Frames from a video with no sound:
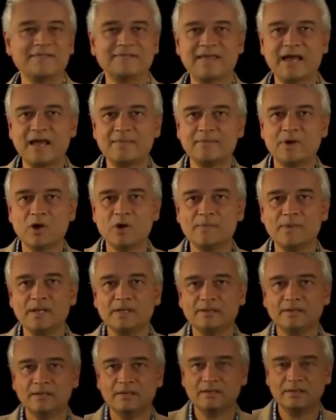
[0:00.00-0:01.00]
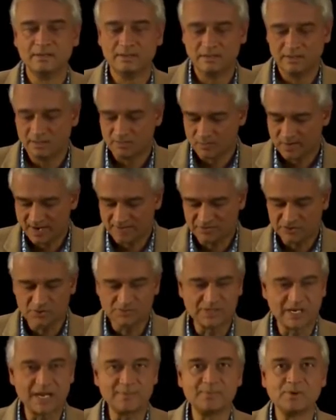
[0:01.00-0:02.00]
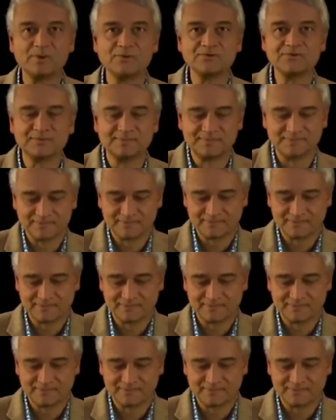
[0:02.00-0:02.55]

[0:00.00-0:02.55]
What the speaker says: at that moment, we have 2 dipoles.